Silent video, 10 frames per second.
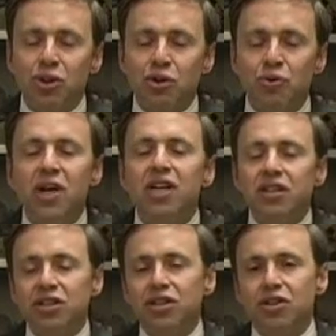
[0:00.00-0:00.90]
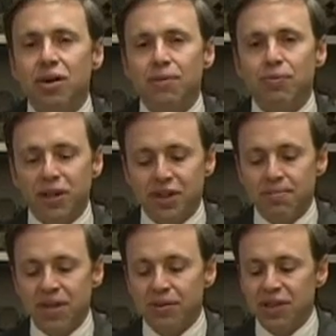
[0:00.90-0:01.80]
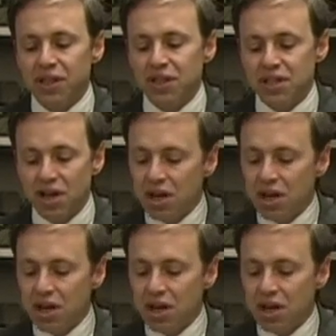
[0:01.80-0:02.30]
you to determine what the mineral is.